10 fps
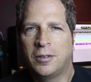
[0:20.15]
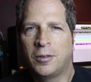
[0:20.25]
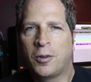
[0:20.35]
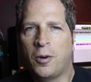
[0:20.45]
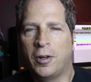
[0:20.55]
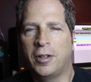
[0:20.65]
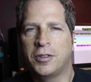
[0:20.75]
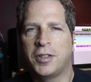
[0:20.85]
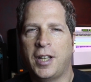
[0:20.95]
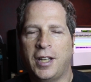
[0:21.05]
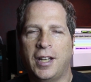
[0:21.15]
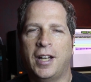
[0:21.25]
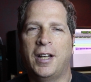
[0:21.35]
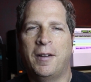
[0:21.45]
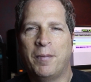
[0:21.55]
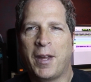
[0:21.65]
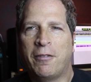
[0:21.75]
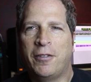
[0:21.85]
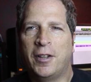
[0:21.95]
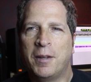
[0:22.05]
recorders, a
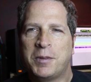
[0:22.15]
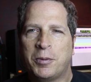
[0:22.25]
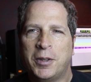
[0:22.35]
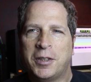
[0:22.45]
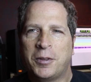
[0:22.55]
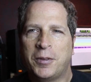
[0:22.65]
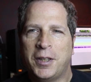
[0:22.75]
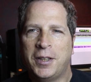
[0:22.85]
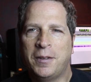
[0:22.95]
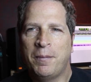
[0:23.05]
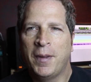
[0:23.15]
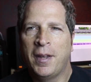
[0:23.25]
Philips reel-to-reel